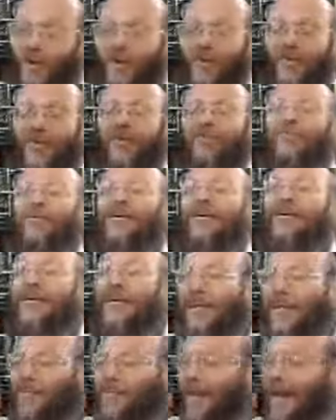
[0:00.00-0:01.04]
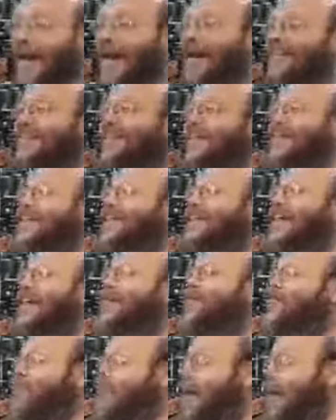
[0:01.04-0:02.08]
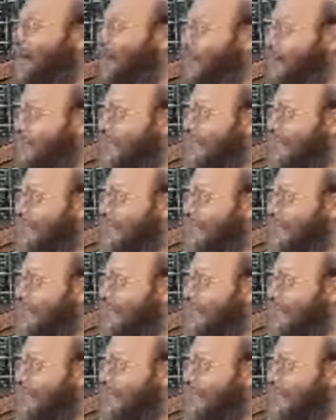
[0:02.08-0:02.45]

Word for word: Hashem. In the Gemara, it says Tashma.